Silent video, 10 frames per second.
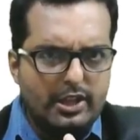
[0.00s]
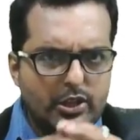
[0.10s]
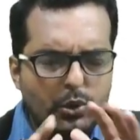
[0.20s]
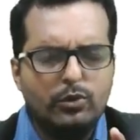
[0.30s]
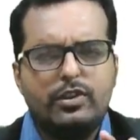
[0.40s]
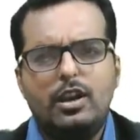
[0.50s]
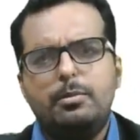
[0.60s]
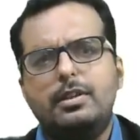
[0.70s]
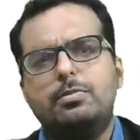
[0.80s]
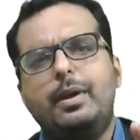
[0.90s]
New
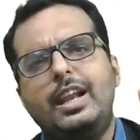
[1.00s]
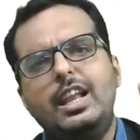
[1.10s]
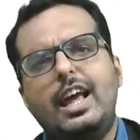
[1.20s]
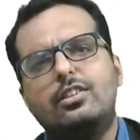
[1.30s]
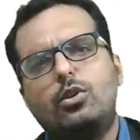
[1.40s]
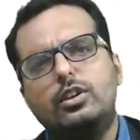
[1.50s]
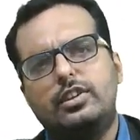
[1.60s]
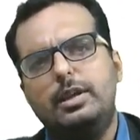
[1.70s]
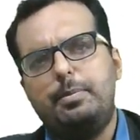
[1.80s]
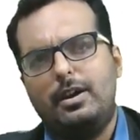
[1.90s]
syllabus mainly has got
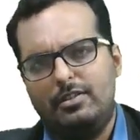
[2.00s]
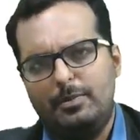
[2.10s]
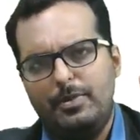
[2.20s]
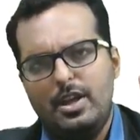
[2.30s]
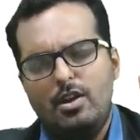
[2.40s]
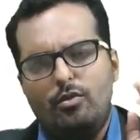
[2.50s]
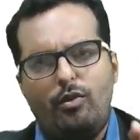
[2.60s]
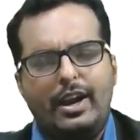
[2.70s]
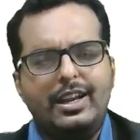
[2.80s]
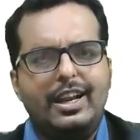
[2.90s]
three parts.
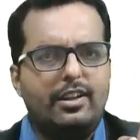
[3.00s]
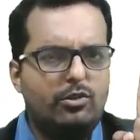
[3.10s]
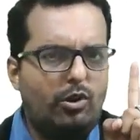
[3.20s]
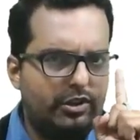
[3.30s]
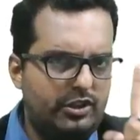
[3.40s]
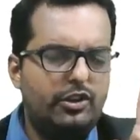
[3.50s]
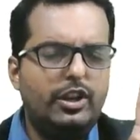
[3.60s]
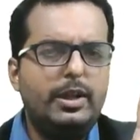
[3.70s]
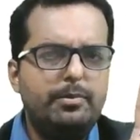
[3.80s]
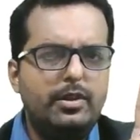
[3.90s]
One, it has got theory.
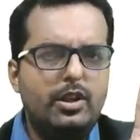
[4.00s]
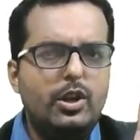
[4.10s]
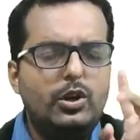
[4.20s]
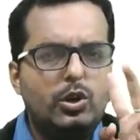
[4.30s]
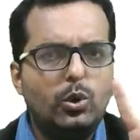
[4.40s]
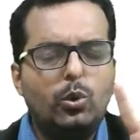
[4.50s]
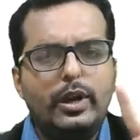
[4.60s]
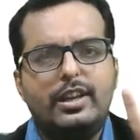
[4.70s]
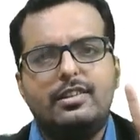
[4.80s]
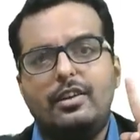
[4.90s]
Two, it
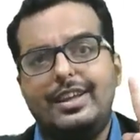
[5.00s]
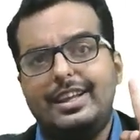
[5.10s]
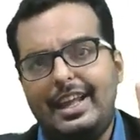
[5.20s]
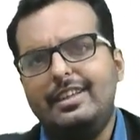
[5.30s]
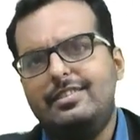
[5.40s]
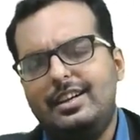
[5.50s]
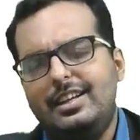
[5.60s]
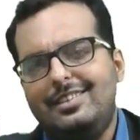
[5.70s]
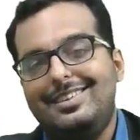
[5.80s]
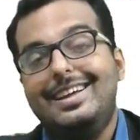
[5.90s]
is having case
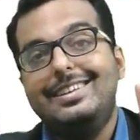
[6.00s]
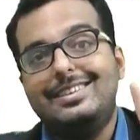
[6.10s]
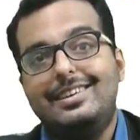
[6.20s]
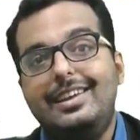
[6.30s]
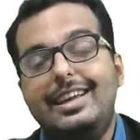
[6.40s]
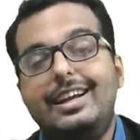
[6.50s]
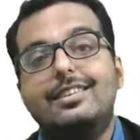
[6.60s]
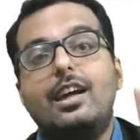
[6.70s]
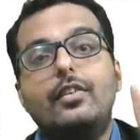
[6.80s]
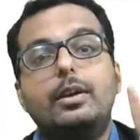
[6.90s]
studies. Three, it is
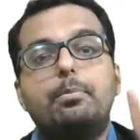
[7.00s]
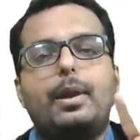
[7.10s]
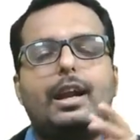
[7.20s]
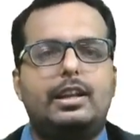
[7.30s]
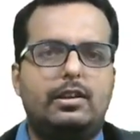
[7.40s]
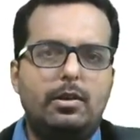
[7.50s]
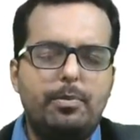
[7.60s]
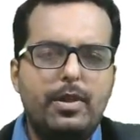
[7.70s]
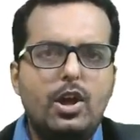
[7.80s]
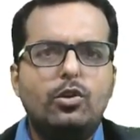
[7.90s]
having practical.
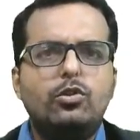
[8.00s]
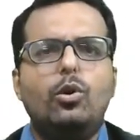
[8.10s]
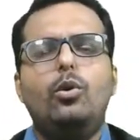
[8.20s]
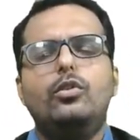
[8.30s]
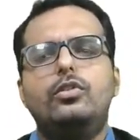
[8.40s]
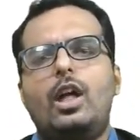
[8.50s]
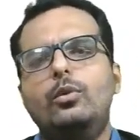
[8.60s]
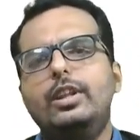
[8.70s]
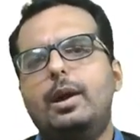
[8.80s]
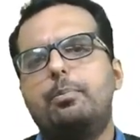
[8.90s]
So now
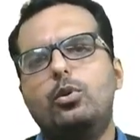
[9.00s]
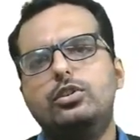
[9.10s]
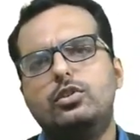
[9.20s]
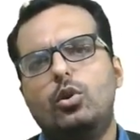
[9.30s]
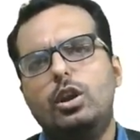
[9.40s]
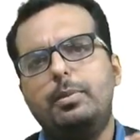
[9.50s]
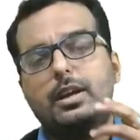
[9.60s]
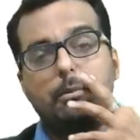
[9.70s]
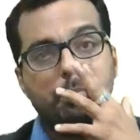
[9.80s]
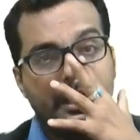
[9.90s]
the approach is going to be
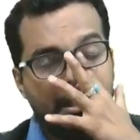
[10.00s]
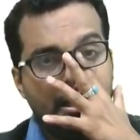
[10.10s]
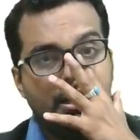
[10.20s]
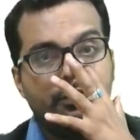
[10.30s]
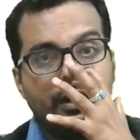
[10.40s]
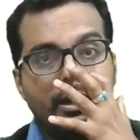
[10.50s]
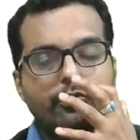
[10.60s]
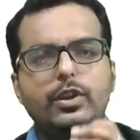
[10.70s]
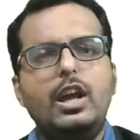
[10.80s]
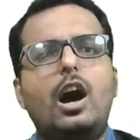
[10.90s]
completely different.
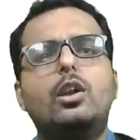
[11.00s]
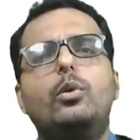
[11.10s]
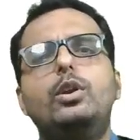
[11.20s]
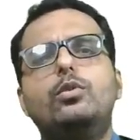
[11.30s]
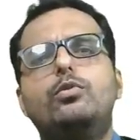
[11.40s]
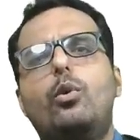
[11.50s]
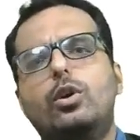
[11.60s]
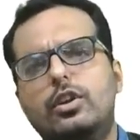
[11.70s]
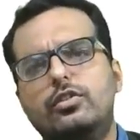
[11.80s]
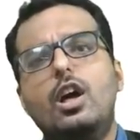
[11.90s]
We are going to
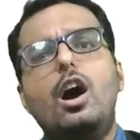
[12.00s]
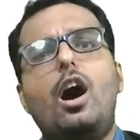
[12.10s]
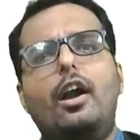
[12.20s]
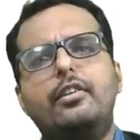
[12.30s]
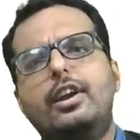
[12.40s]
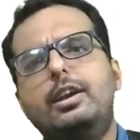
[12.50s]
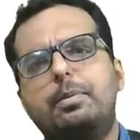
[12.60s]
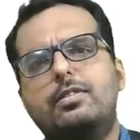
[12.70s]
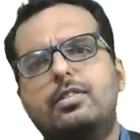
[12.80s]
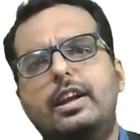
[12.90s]
focus
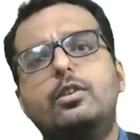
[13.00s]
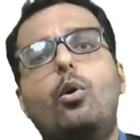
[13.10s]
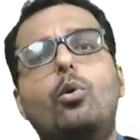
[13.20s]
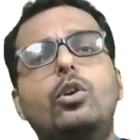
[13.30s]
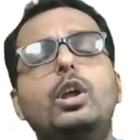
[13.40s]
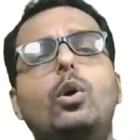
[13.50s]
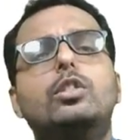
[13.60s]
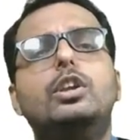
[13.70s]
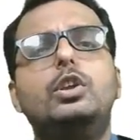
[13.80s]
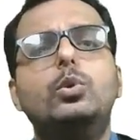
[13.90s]
100% only on the
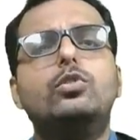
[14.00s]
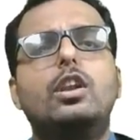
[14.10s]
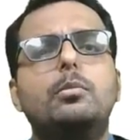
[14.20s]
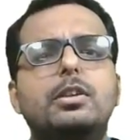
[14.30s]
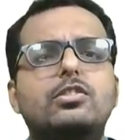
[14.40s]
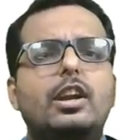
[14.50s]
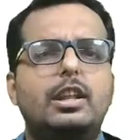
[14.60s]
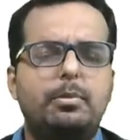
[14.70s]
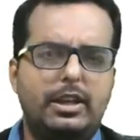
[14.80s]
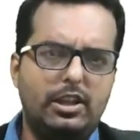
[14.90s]
new syllabus study
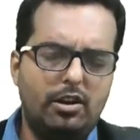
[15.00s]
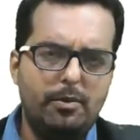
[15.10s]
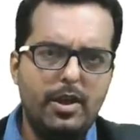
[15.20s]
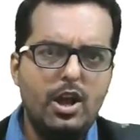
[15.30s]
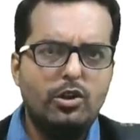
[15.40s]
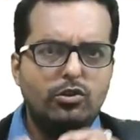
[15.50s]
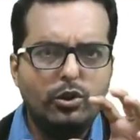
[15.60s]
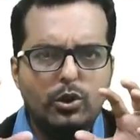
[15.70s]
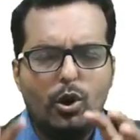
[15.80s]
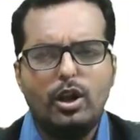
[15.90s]
material. So
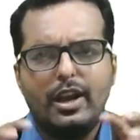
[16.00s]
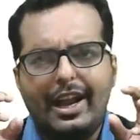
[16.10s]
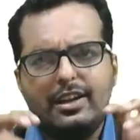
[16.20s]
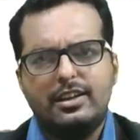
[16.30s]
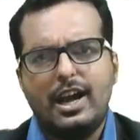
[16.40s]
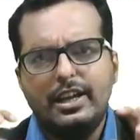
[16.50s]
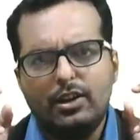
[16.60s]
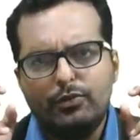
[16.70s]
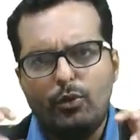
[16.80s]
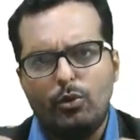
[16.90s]
your entire
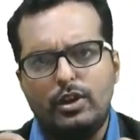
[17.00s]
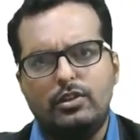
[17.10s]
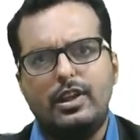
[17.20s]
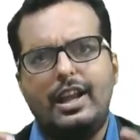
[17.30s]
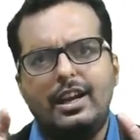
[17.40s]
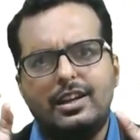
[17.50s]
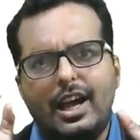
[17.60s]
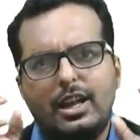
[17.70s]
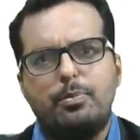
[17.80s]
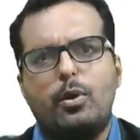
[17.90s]
focus and
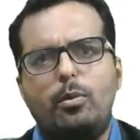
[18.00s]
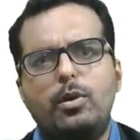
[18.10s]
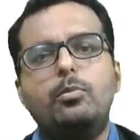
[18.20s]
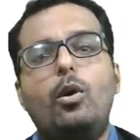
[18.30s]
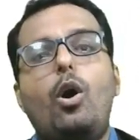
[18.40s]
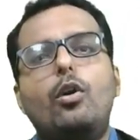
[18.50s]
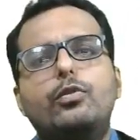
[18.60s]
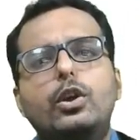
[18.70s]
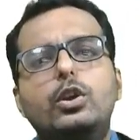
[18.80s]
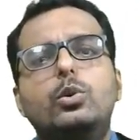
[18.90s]
entire problem of
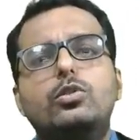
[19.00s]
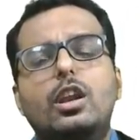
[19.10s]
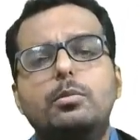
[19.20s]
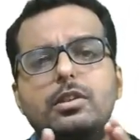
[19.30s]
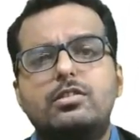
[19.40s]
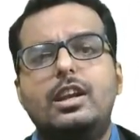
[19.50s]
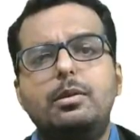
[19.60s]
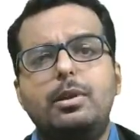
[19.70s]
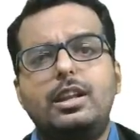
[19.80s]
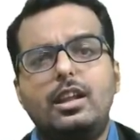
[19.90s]
your new syllabus study
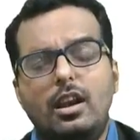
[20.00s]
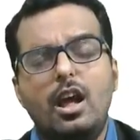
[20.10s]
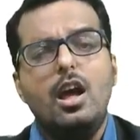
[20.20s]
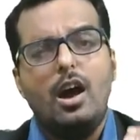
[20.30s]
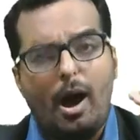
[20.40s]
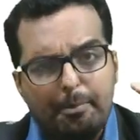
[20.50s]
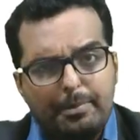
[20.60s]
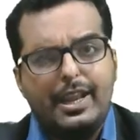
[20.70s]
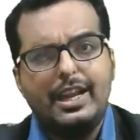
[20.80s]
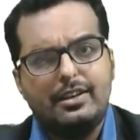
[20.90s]
material
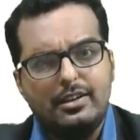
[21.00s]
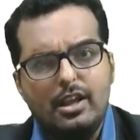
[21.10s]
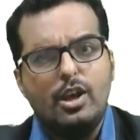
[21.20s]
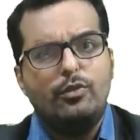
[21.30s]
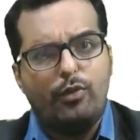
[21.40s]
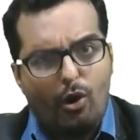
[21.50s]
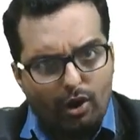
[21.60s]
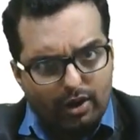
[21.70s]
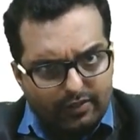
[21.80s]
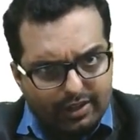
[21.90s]
updated
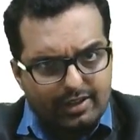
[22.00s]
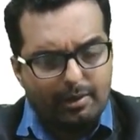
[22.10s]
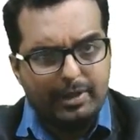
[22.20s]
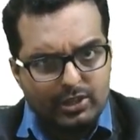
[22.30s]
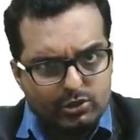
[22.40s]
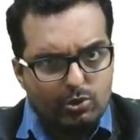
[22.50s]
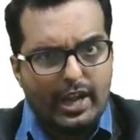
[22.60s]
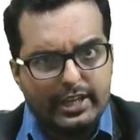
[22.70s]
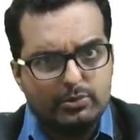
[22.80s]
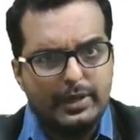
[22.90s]
for the coming July
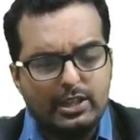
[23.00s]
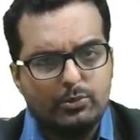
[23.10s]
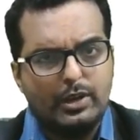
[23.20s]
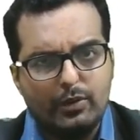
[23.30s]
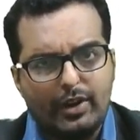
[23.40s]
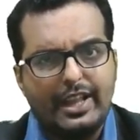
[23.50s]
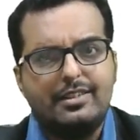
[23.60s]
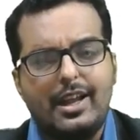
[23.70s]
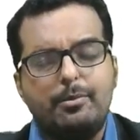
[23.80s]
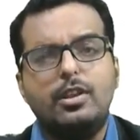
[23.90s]
2021
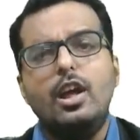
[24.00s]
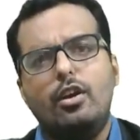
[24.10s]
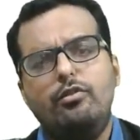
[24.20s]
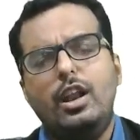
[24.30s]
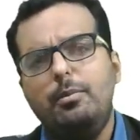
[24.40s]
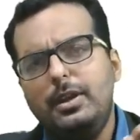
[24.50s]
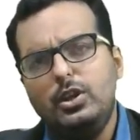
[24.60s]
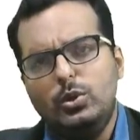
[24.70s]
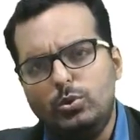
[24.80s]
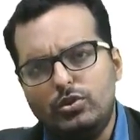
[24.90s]
exams will be
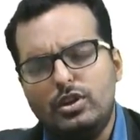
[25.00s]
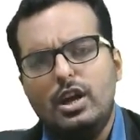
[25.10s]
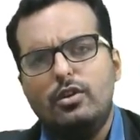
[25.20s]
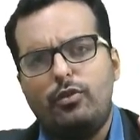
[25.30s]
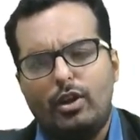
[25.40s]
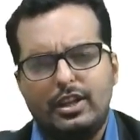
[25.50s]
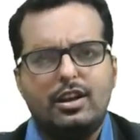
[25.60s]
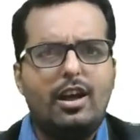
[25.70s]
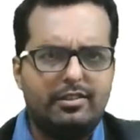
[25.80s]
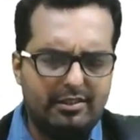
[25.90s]
used for the
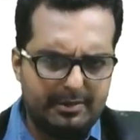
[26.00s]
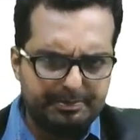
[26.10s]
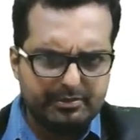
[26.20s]
classes.